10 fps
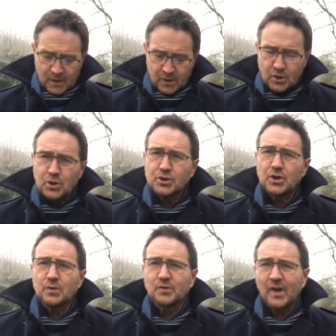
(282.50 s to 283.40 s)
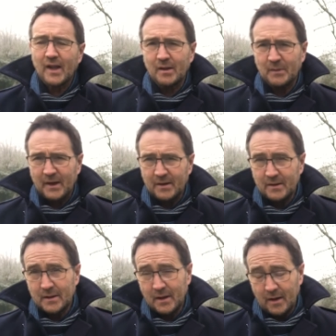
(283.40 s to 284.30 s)
Could you tell me,
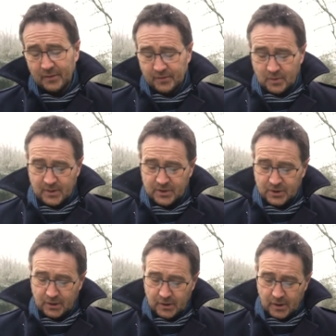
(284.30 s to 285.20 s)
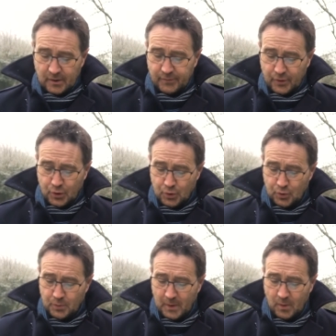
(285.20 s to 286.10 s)
last question, for
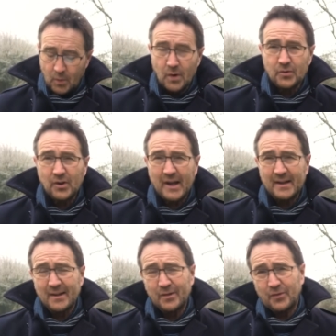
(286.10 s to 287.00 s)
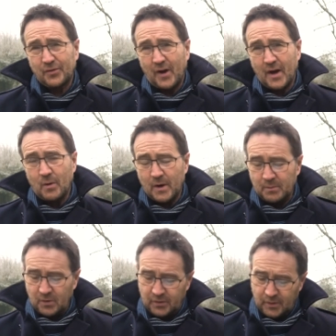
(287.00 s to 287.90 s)
whom was Handel's firework
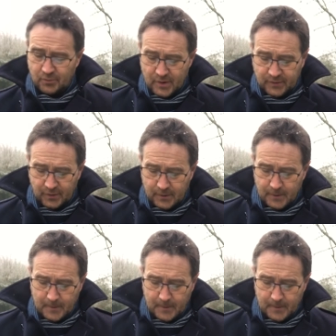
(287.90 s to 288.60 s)
music written